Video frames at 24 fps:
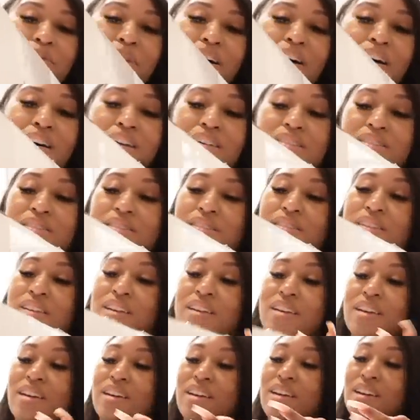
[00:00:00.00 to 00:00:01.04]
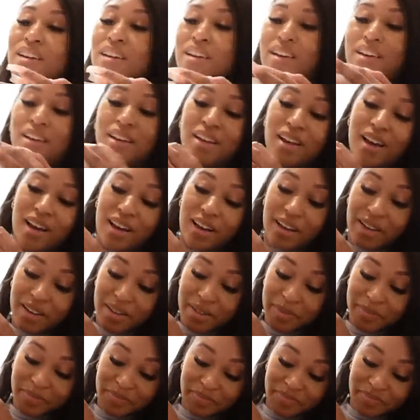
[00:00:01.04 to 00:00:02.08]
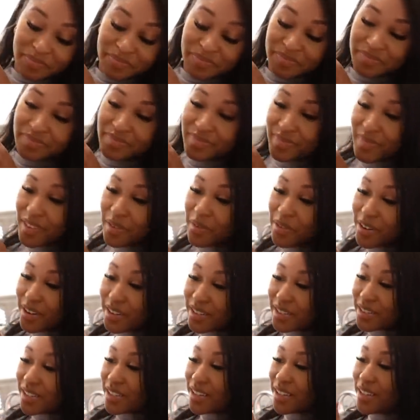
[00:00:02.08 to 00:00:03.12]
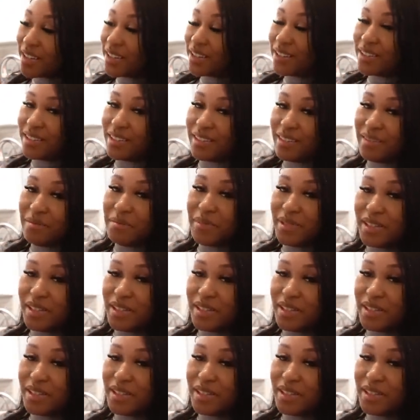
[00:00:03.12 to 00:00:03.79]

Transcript: box? Um, where is it? Let me